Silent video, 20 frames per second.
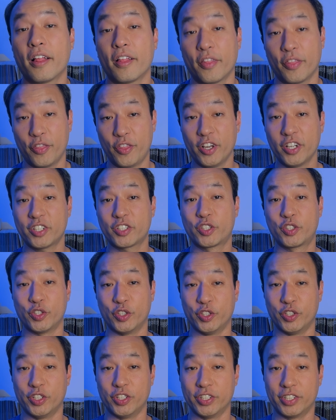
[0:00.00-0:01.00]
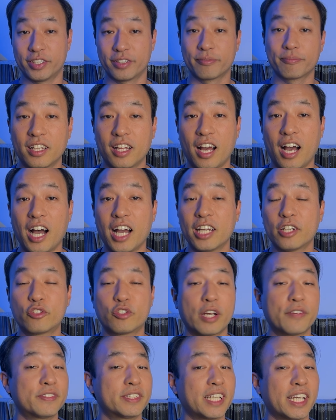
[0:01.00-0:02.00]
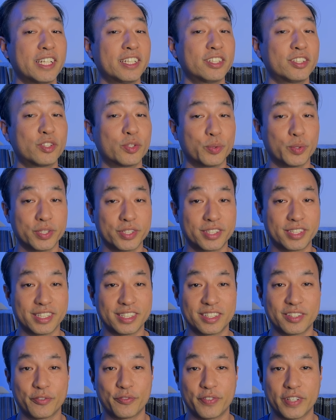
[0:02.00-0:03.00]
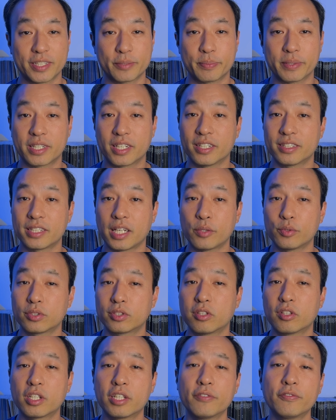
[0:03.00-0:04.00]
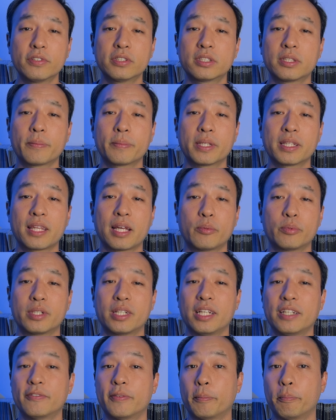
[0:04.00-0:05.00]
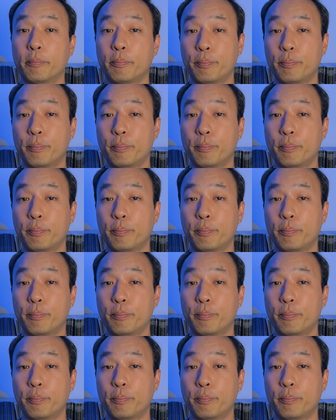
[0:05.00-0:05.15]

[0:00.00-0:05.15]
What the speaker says: The good. I gravitated towards this effect because I was looking for something that would leave a